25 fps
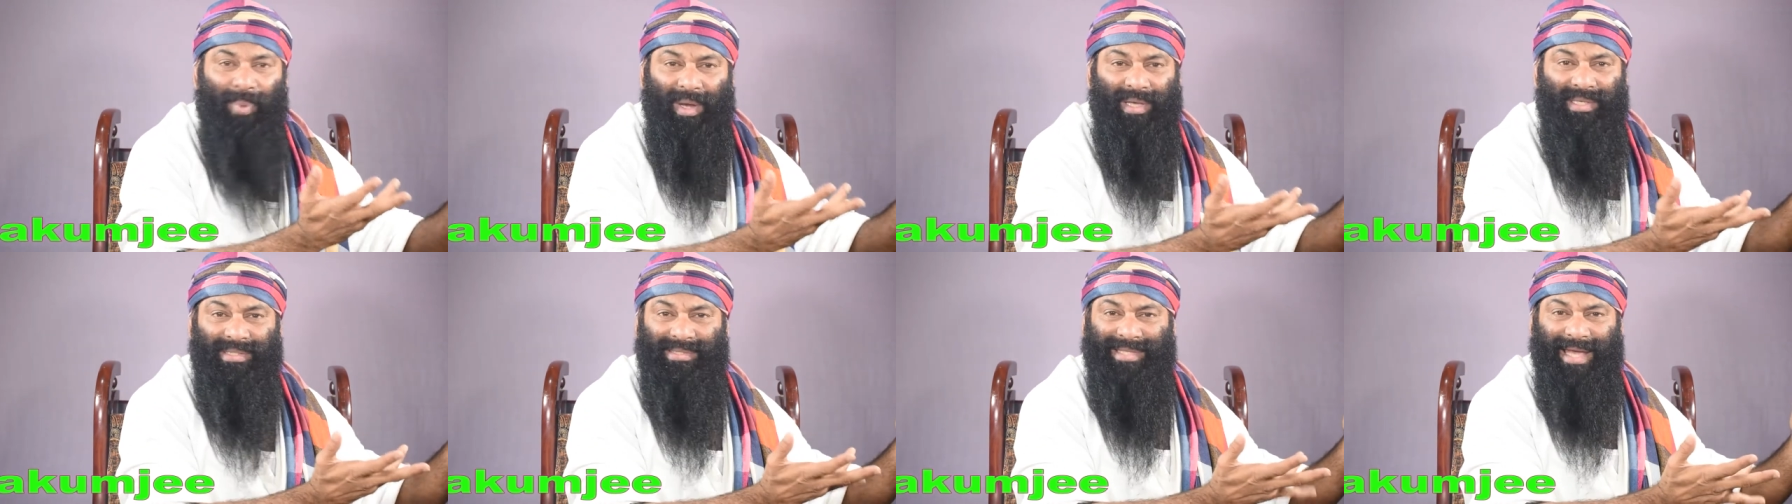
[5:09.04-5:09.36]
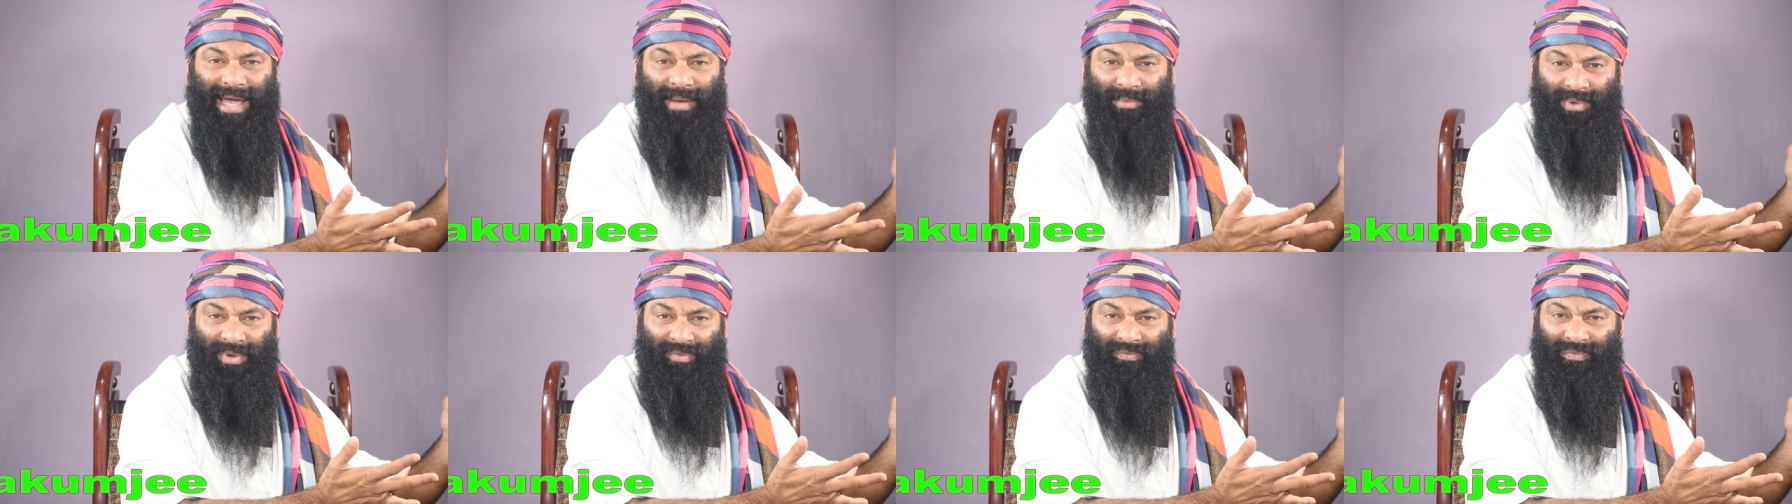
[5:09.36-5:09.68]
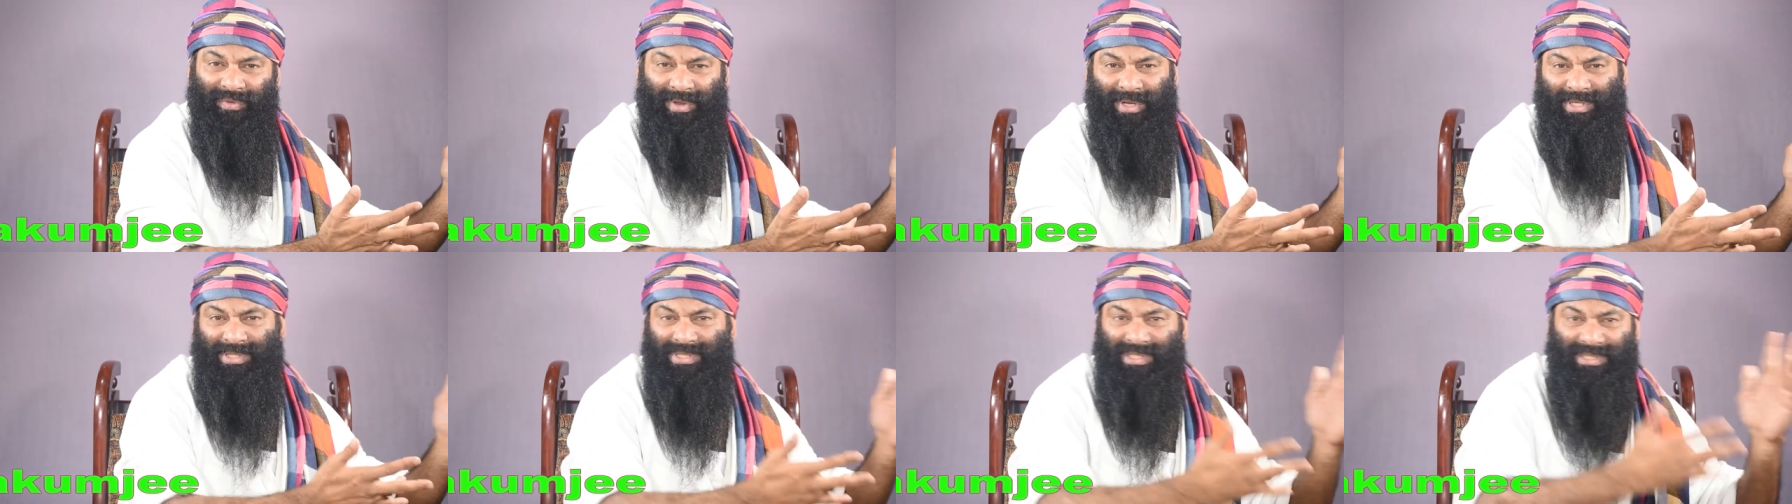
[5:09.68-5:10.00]
By the time you
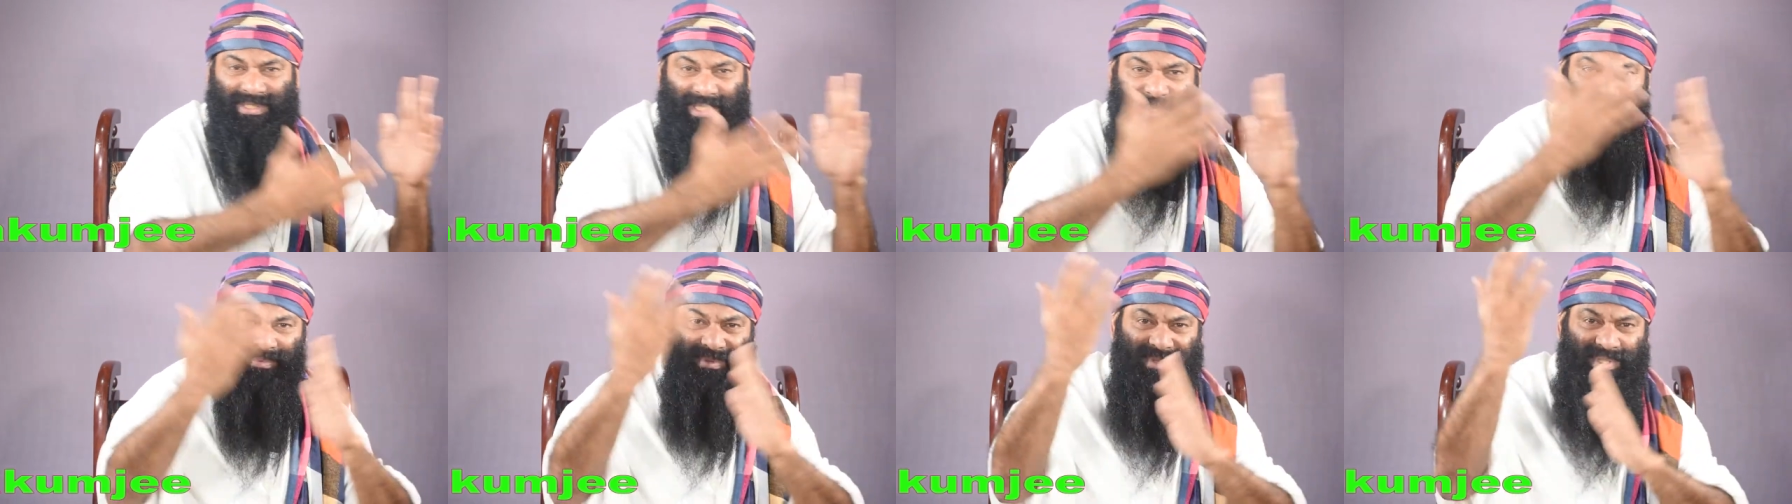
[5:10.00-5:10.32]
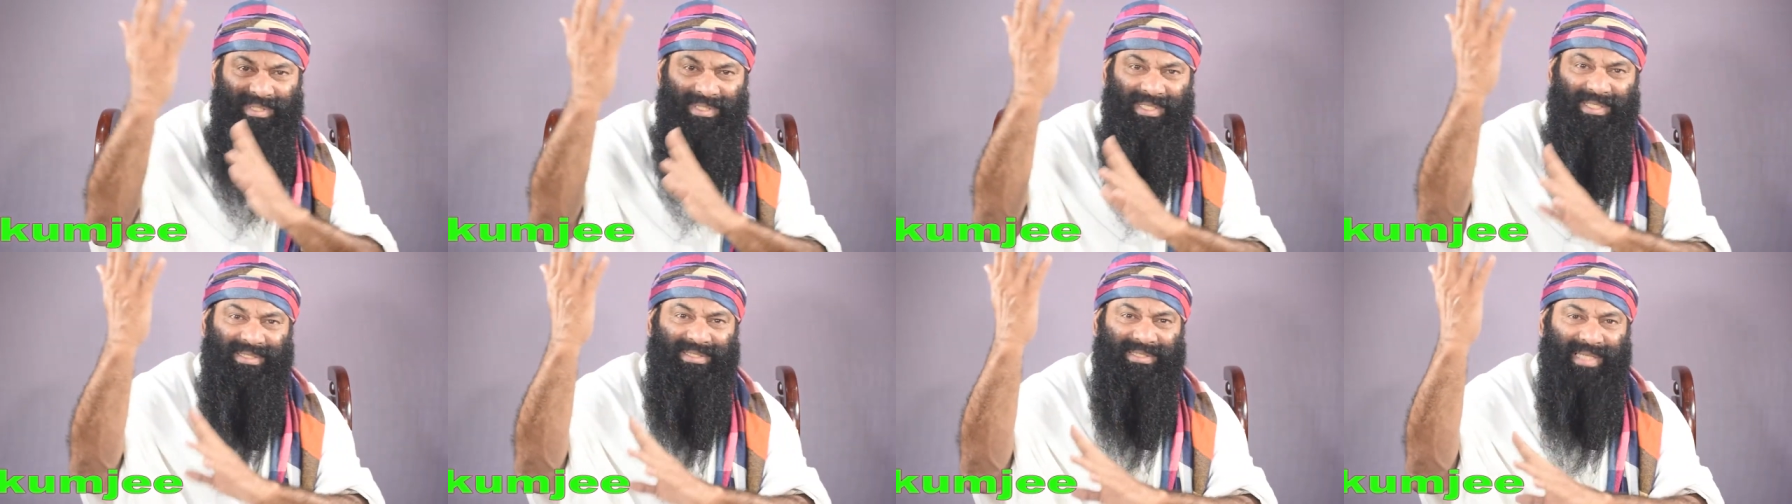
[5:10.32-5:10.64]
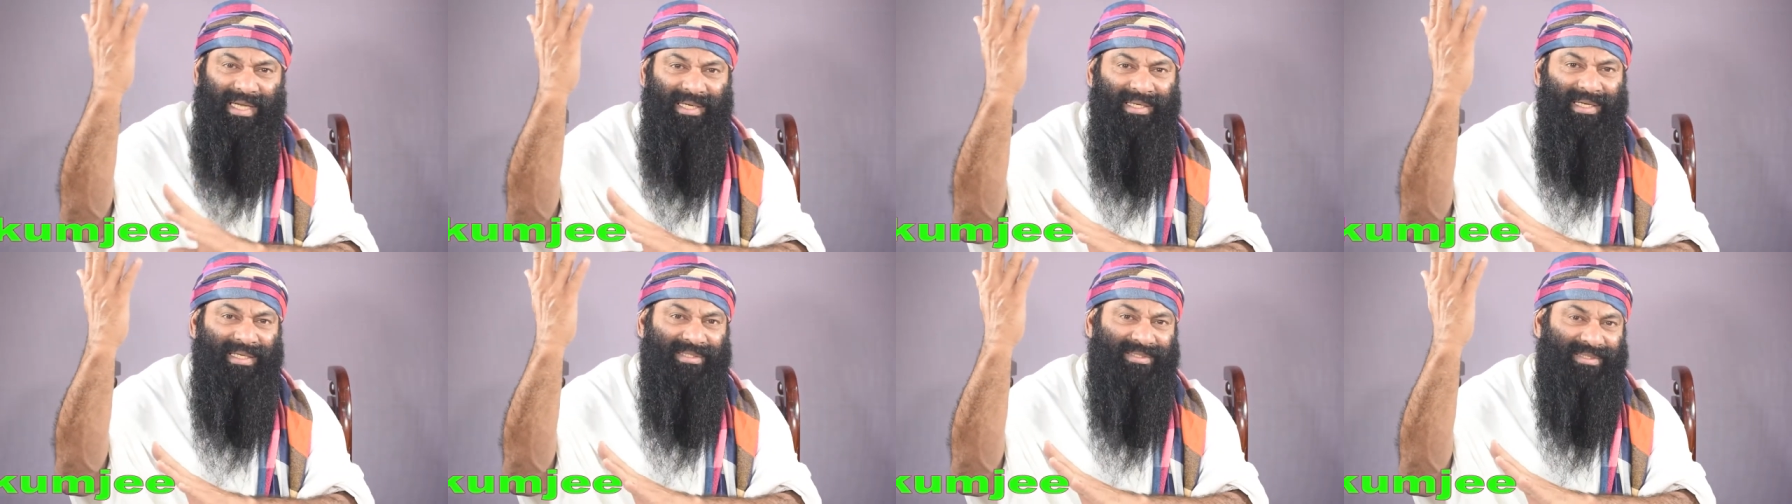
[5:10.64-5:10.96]
finish your Sanskriti, the
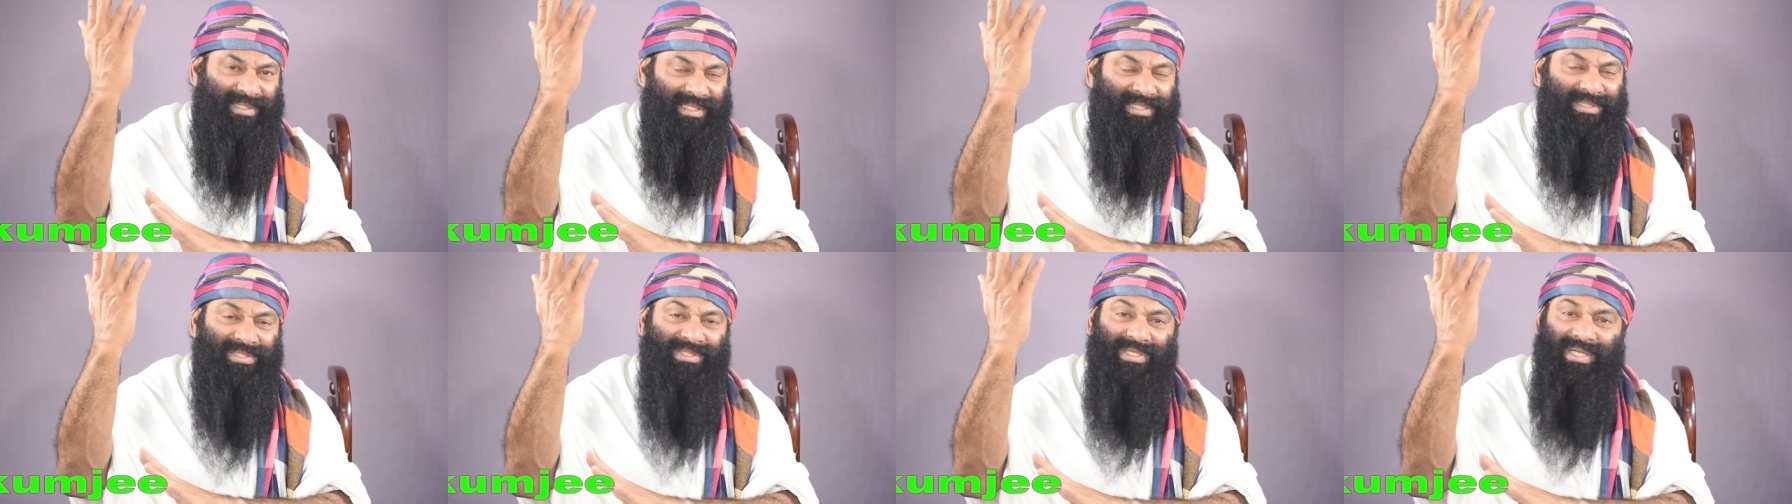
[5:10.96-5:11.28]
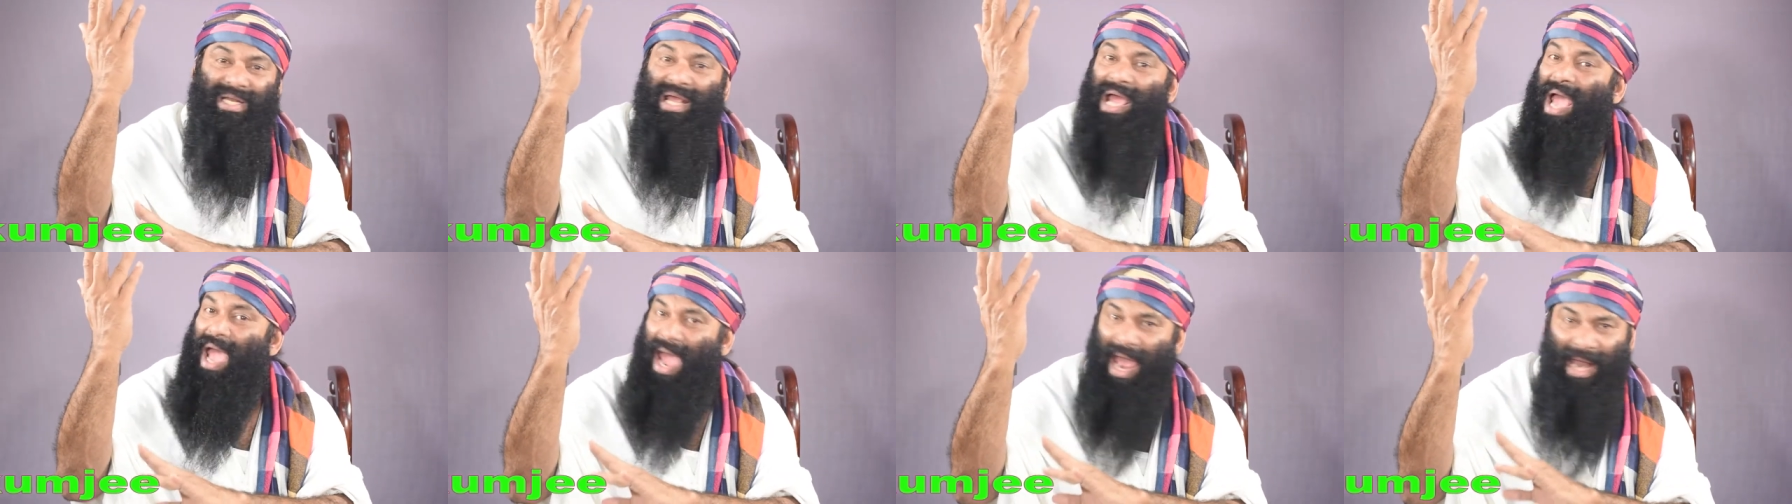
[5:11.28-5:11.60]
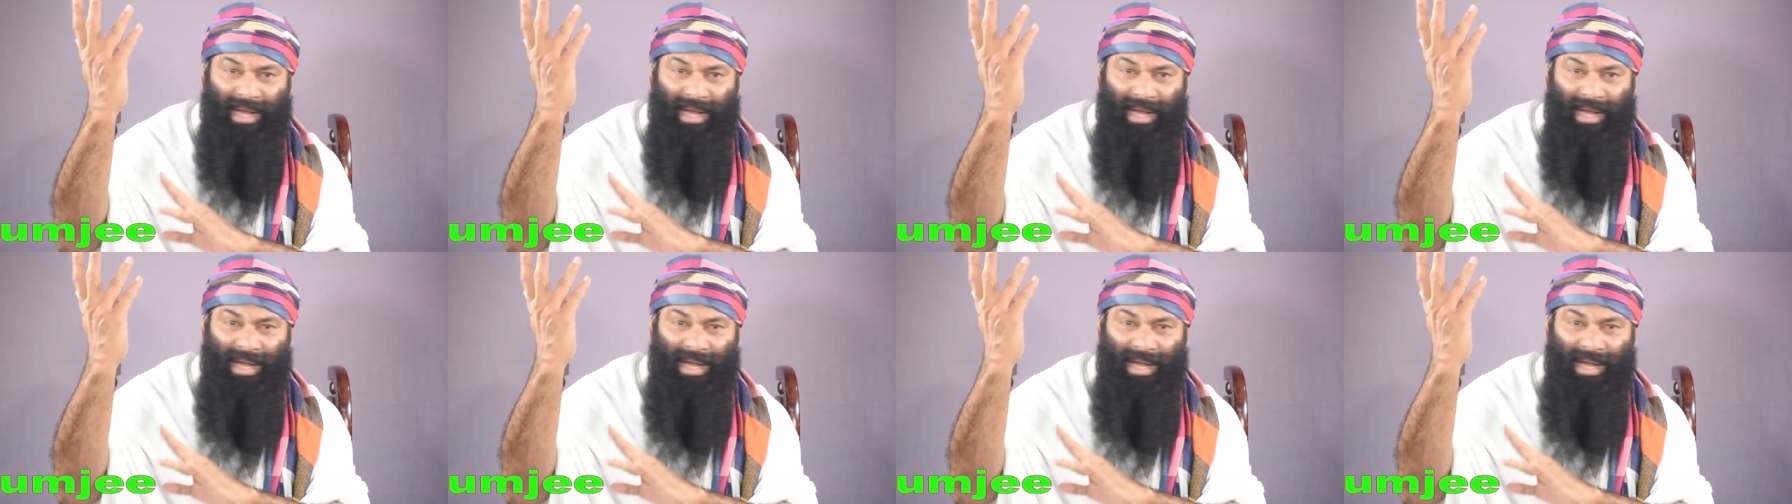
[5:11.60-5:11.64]
sun has risen,